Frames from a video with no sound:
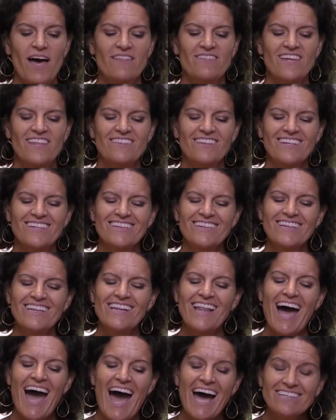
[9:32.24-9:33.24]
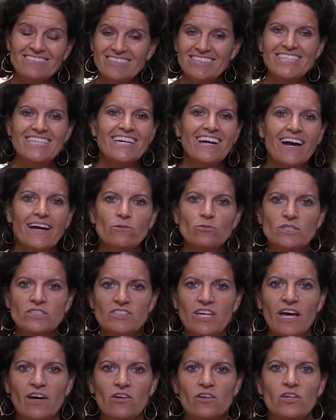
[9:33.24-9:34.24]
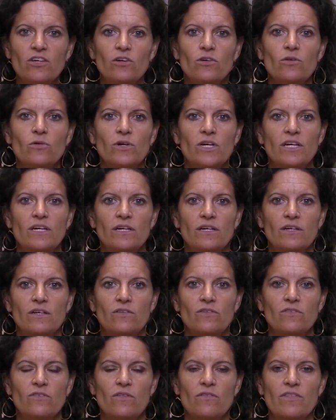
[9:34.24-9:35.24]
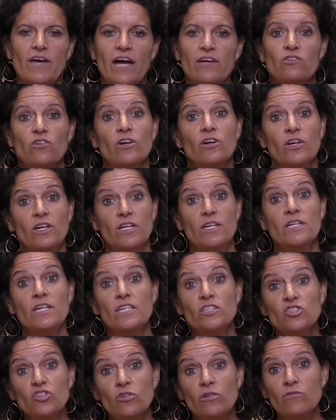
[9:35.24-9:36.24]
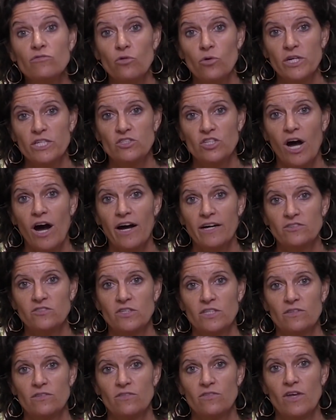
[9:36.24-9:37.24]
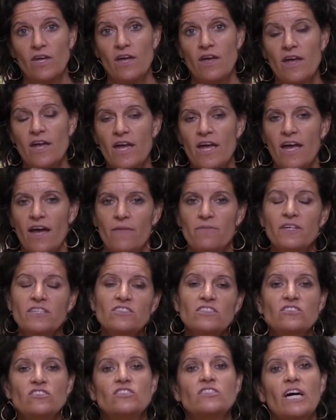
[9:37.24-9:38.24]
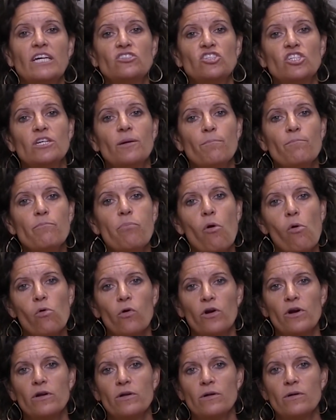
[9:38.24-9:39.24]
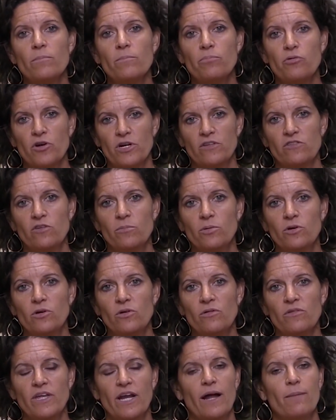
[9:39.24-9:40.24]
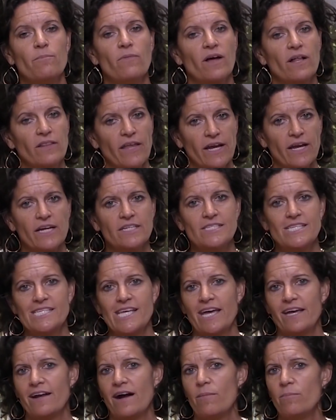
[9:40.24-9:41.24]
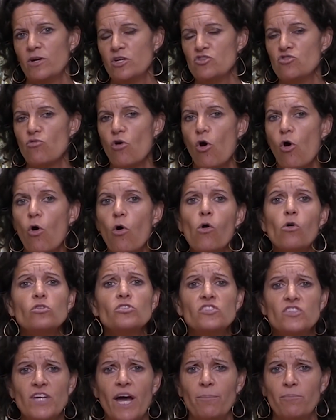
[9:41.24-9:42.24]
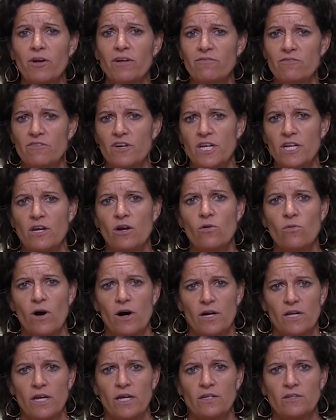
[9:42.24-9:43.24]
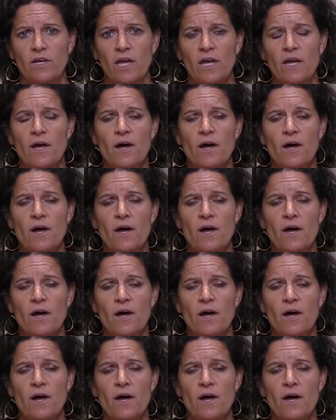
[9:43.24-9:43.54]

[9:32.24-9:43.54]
And then the last thing I will tell you is that you're gonna need to avoid toxins. And this is such an important principle that I'm, like I said, I'm gonna do a whole separate video on it.